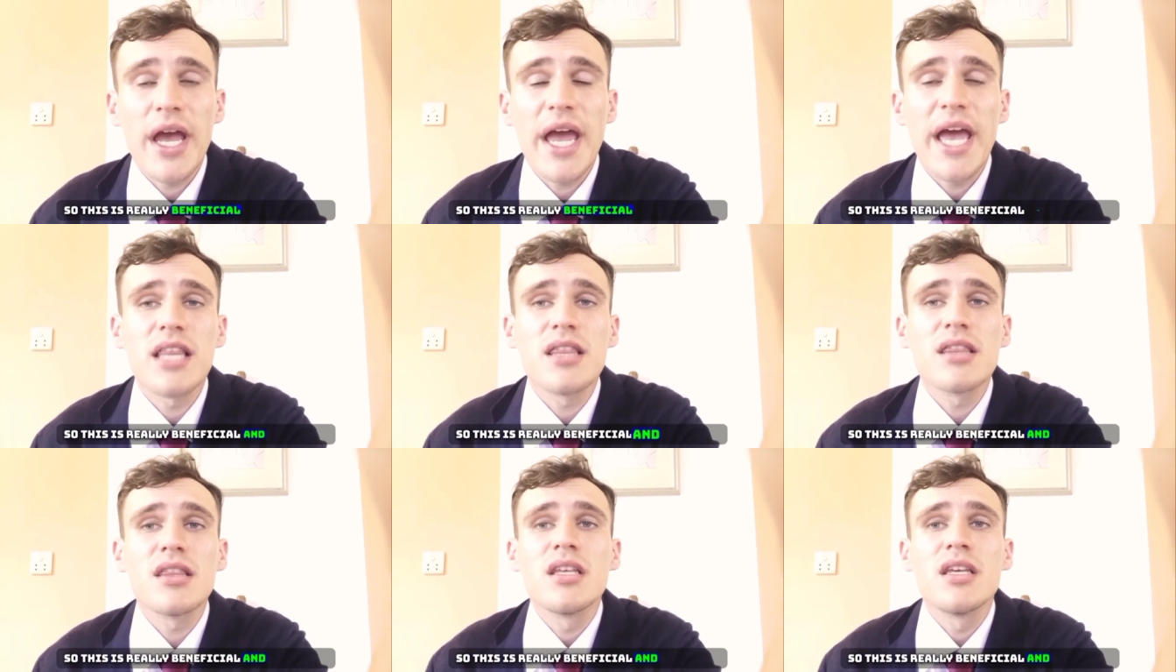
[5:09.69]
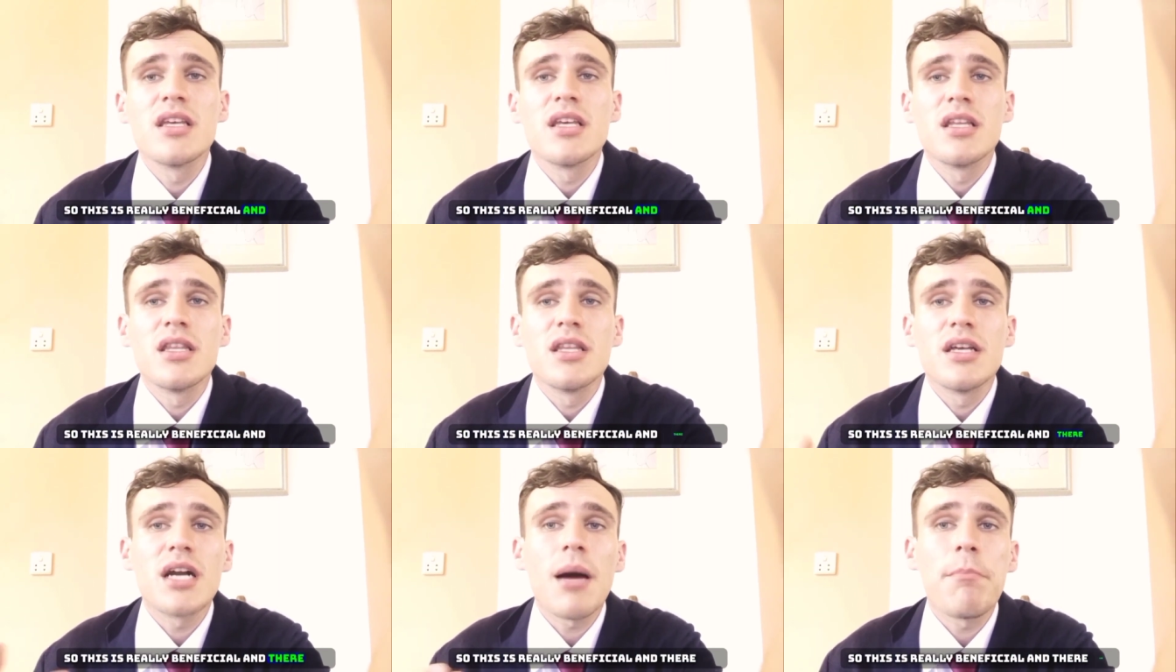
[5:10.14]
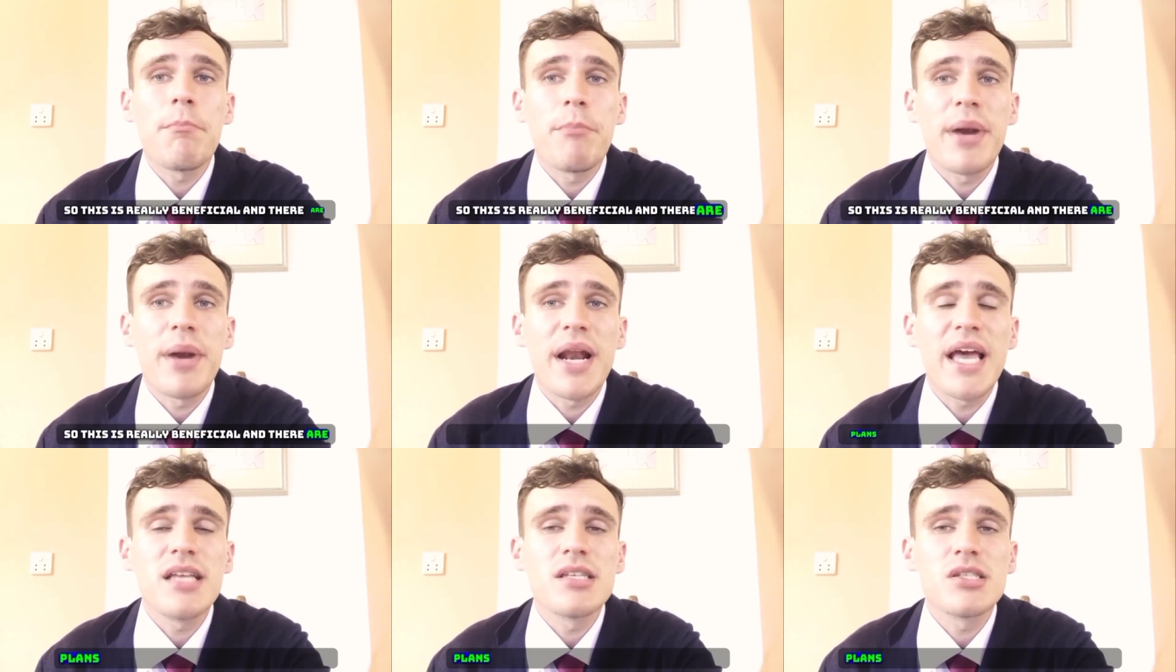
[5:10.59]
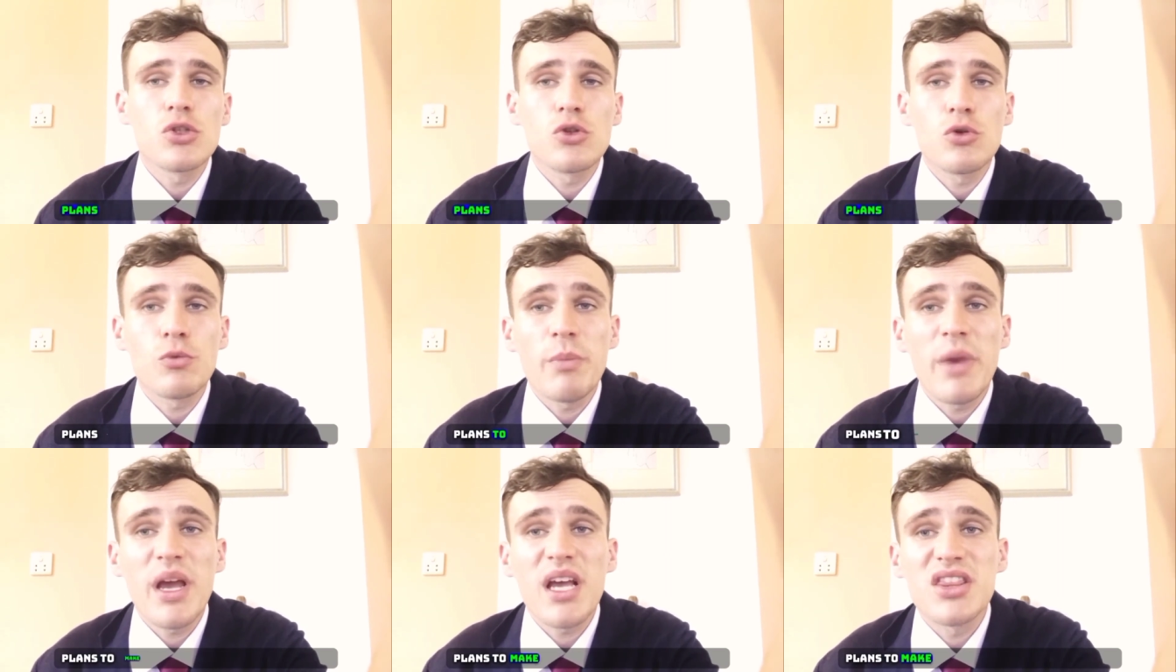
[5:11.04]
and there are plans
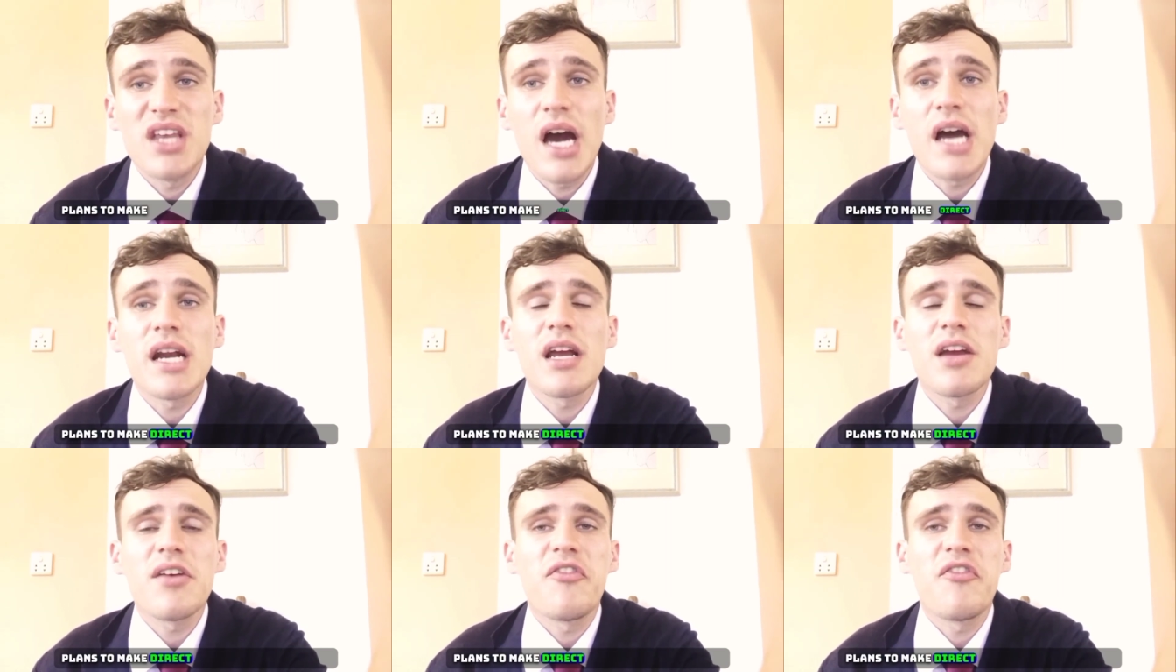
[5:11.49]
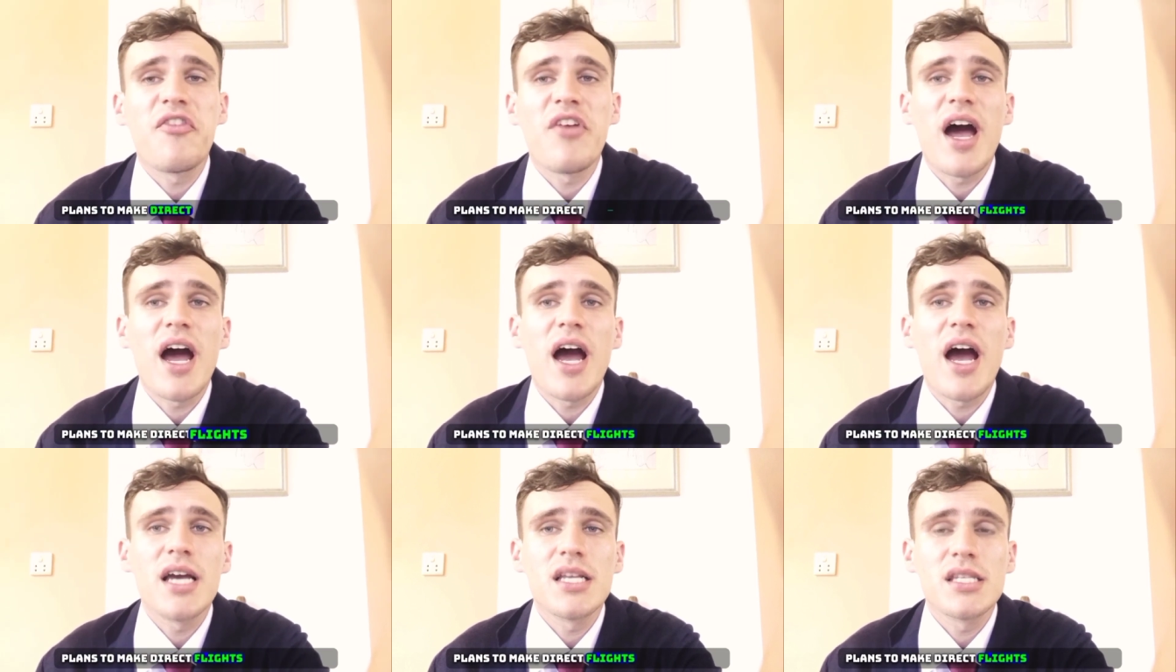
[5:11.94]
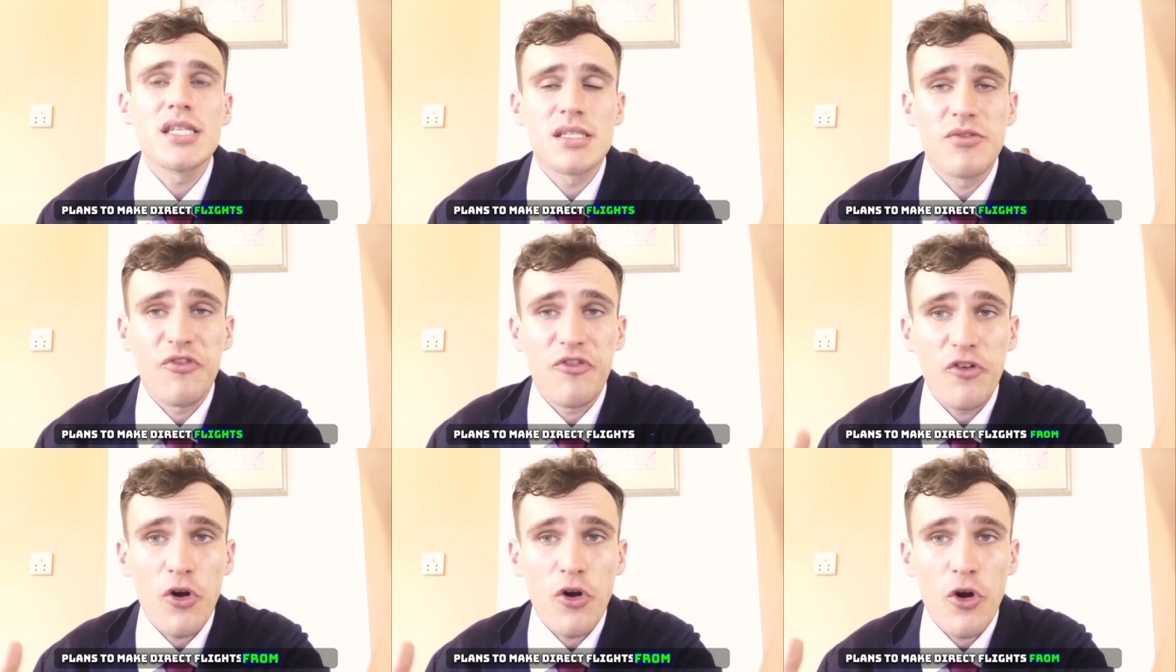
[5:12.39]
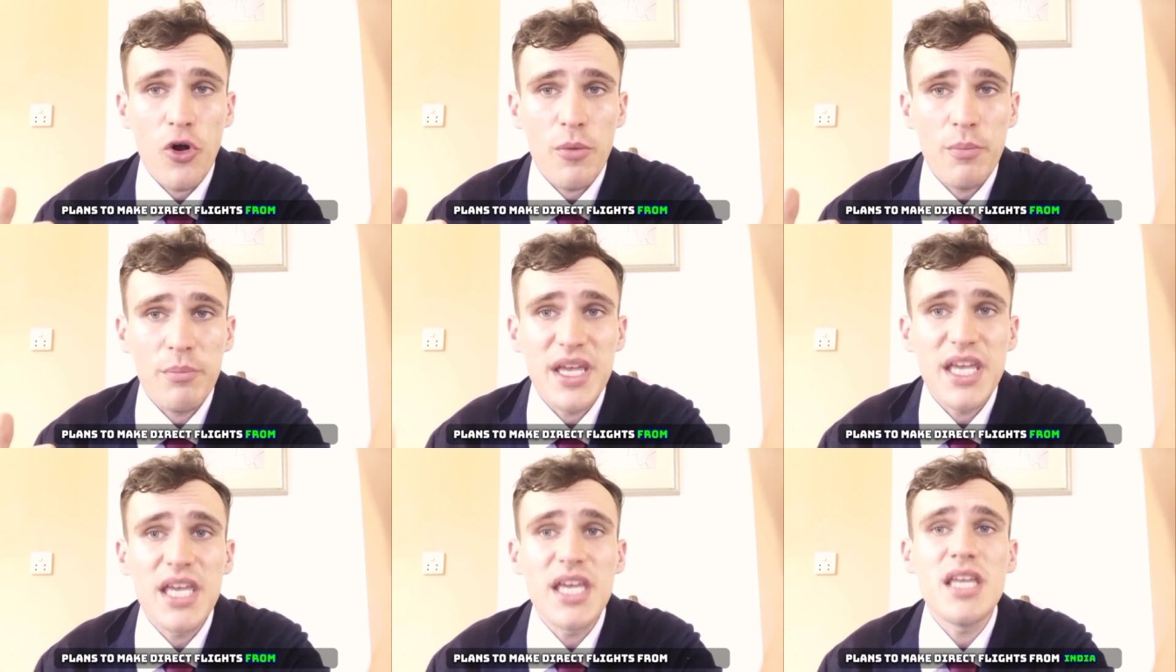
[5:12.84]
to make direct flights
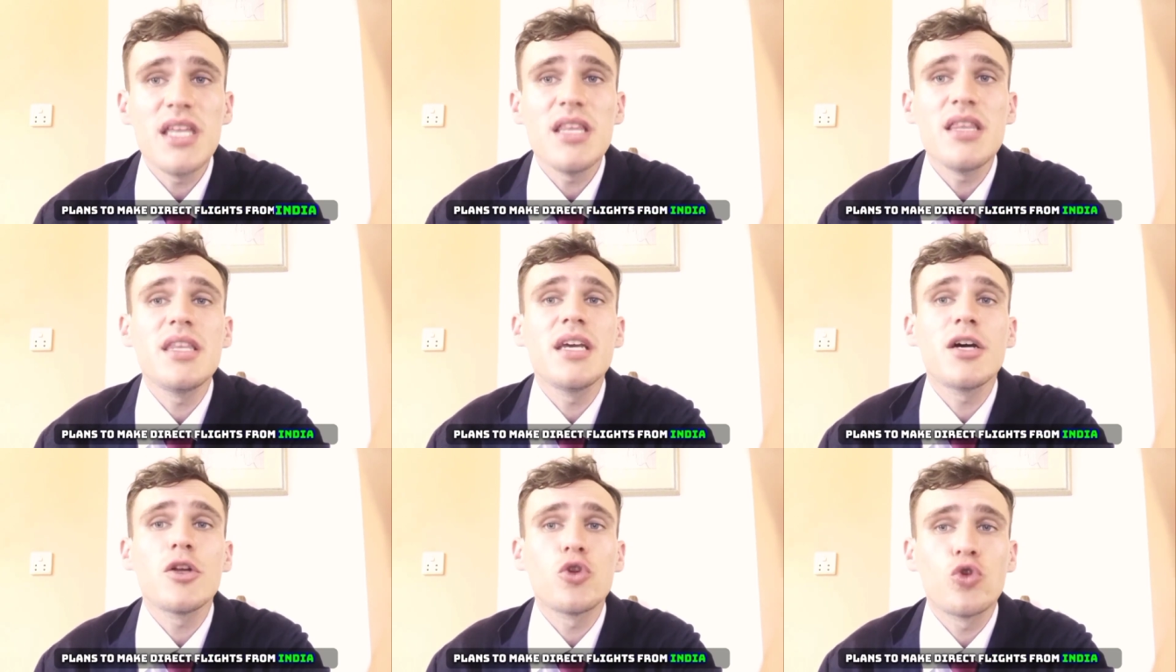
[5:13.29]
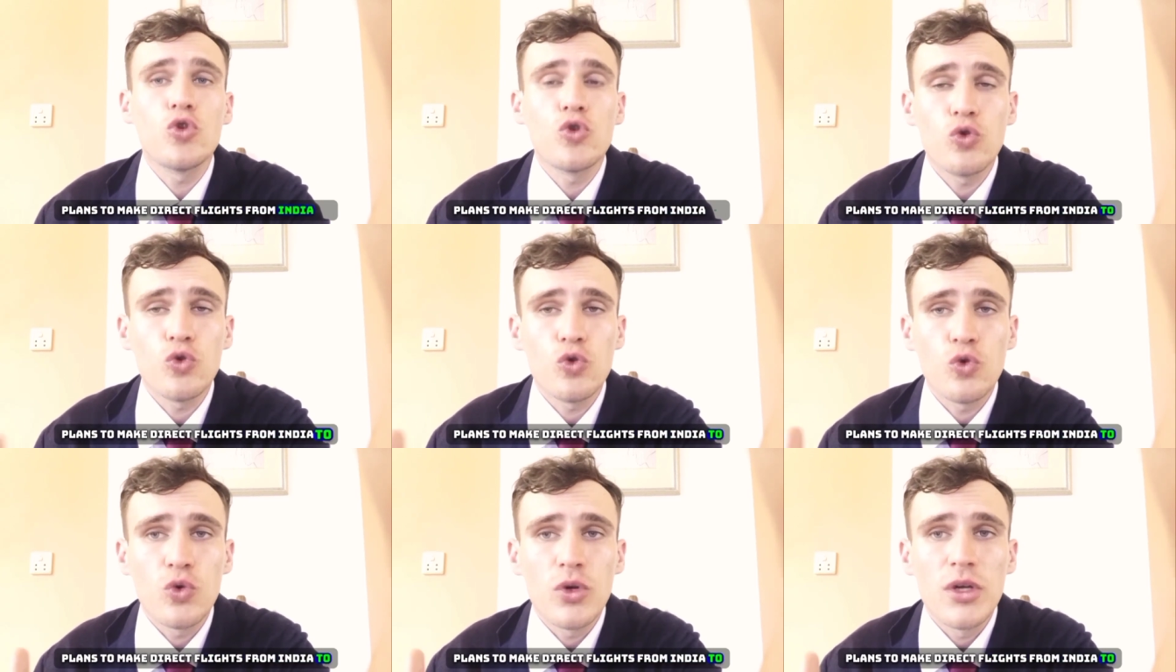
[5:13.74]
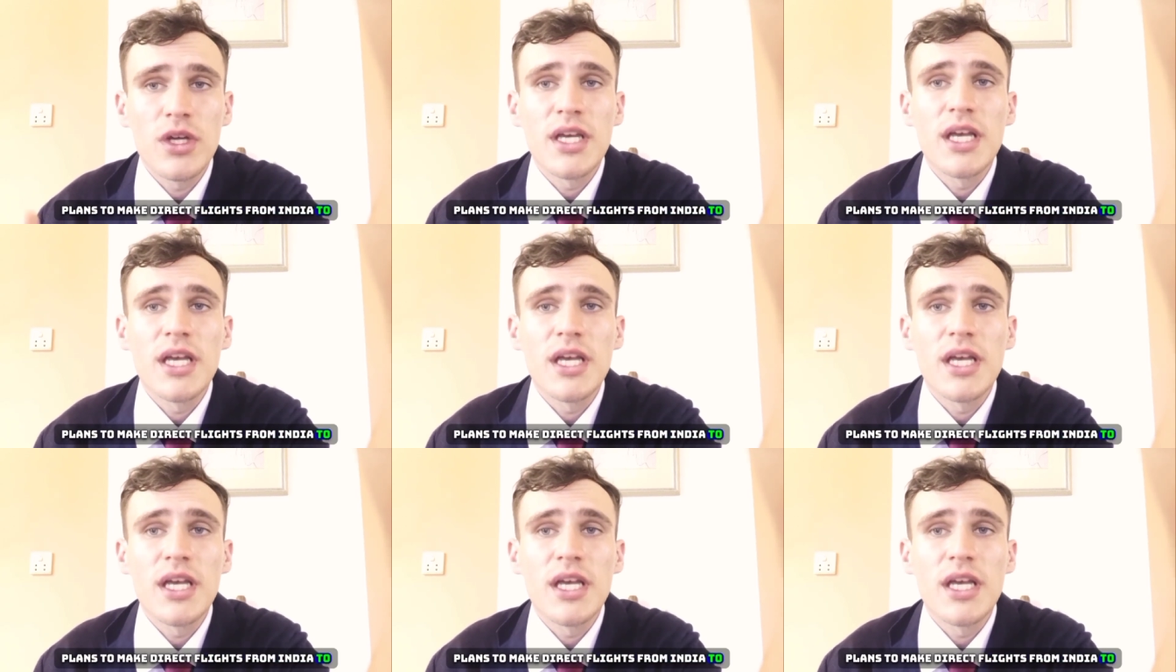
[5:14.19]
from India to